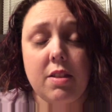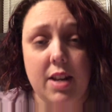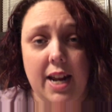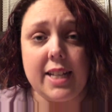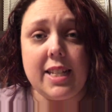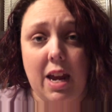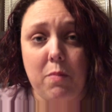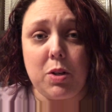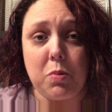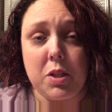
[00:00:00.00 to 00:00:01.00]
the next day,
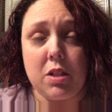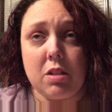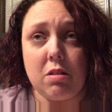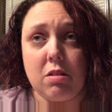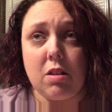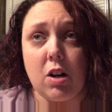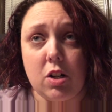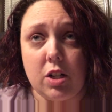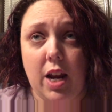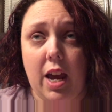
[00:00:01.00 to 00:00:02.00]
which was
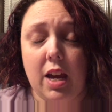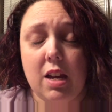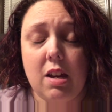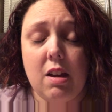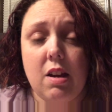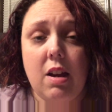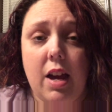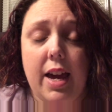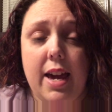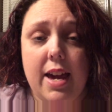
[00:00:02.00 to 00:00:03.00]
Thursday.
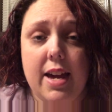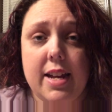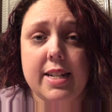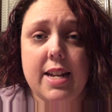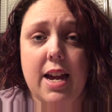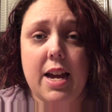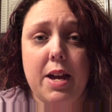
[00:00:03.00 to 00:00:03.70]
And